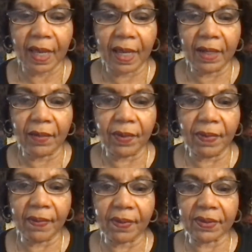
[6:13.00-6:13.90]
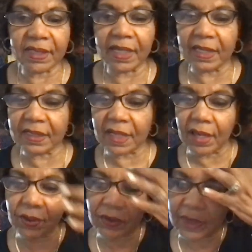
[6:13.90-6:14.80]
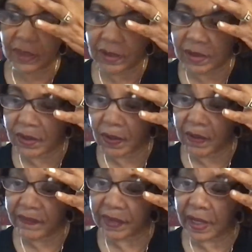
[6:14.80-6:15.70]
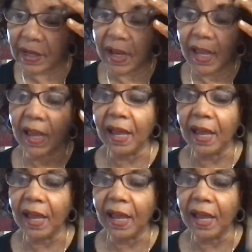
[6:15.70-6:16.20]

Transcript: I don't remember seeing this other little logo over there.